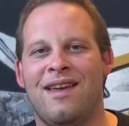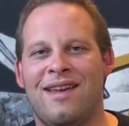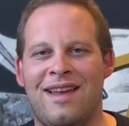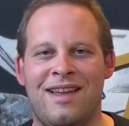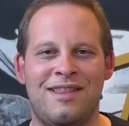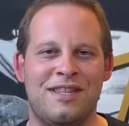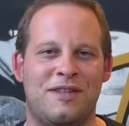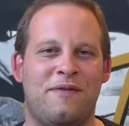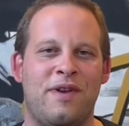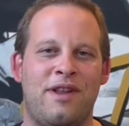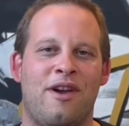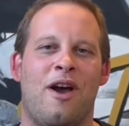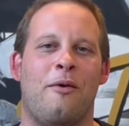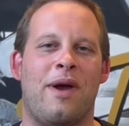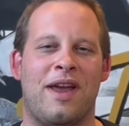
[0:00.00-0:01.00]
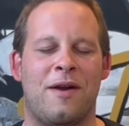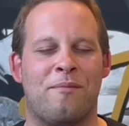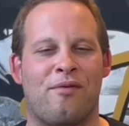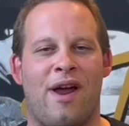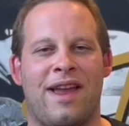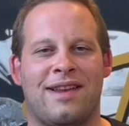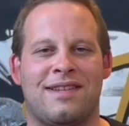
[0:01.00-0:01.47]
In this video, we're going to
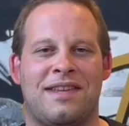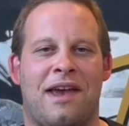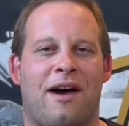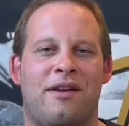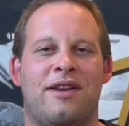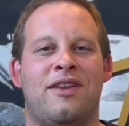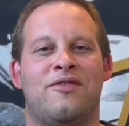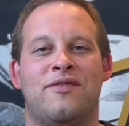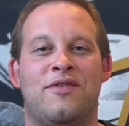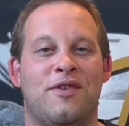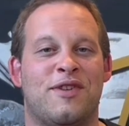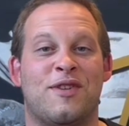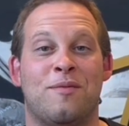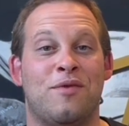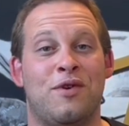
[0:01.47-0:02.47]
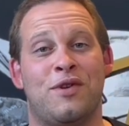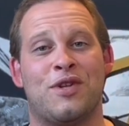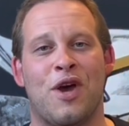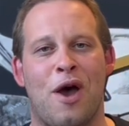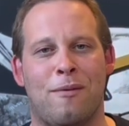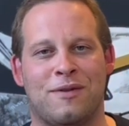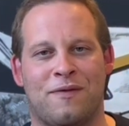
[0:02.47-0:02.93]
break it down and introduce some new
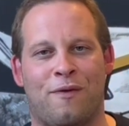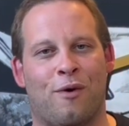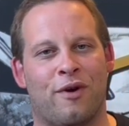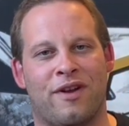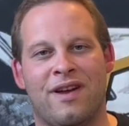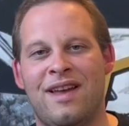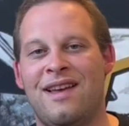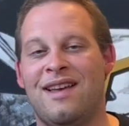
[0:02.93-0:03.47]
terms for you.